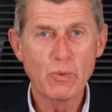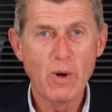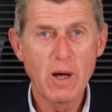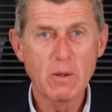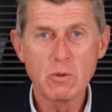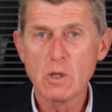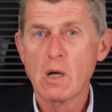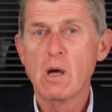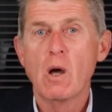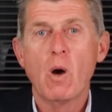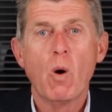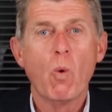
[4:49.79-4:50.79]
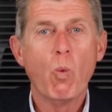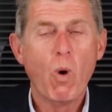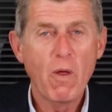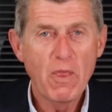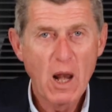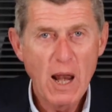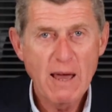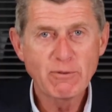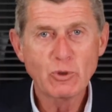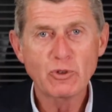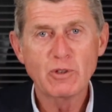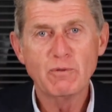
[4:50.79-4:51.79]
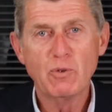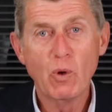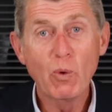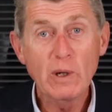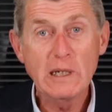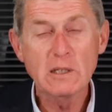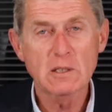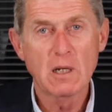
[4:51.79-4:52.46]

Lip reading: road, what the levels of noise